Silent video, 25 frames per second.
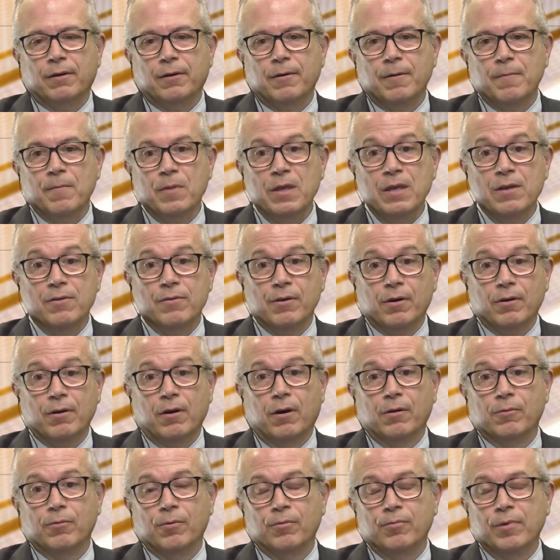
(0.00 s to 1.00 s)
either
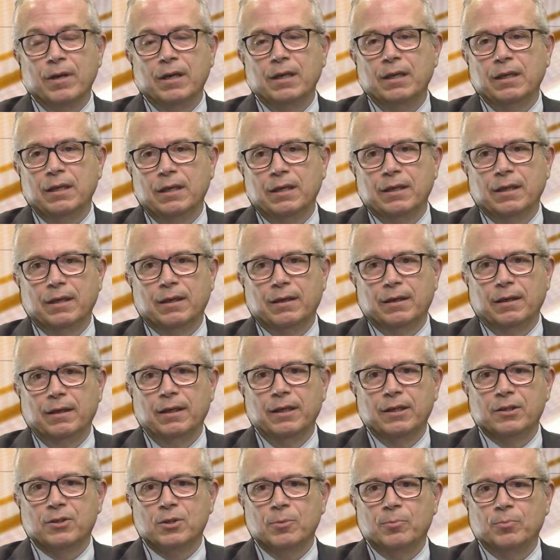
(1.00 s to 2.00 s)
are already in a
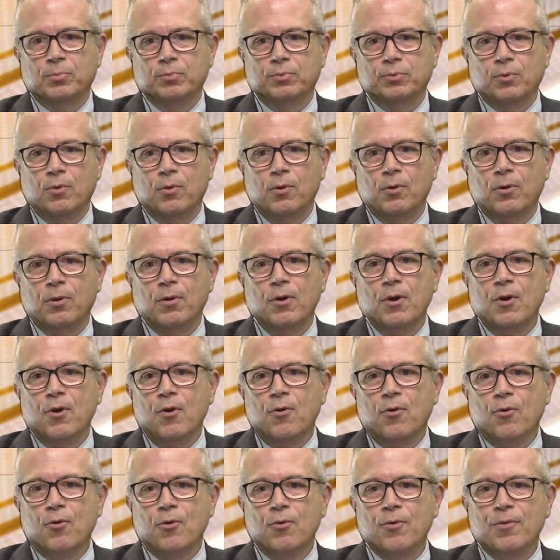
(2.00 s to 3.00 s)
leadership role
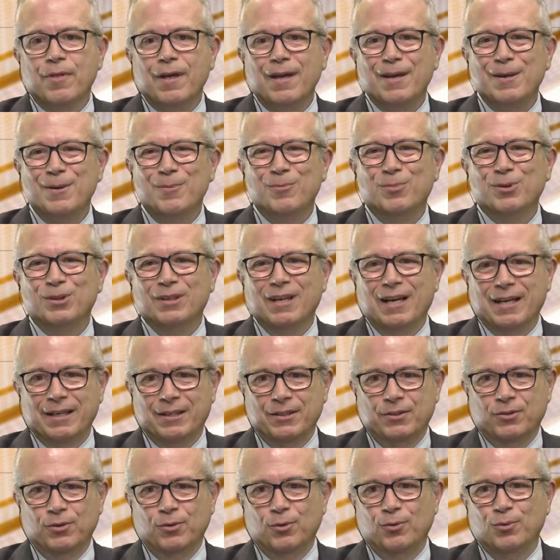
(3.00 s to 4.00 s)
or they would like
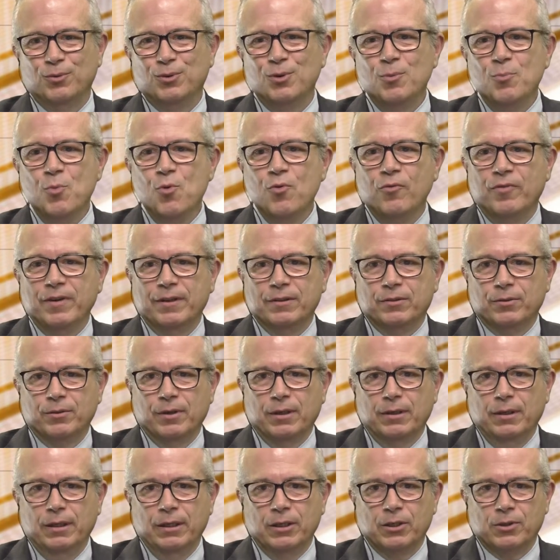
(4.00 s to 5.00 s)
to move into a
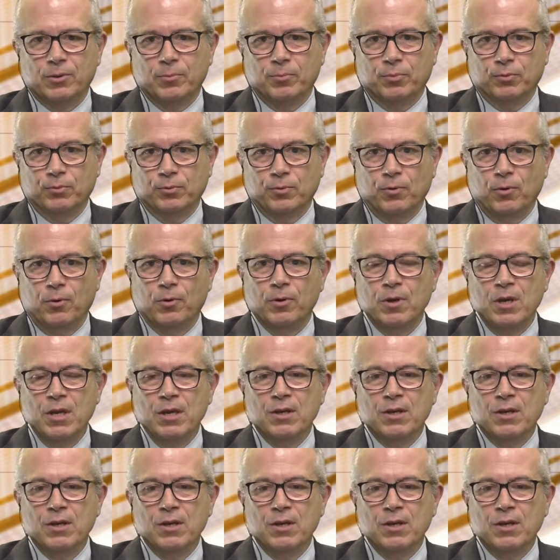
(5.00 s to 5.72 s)
leadership role.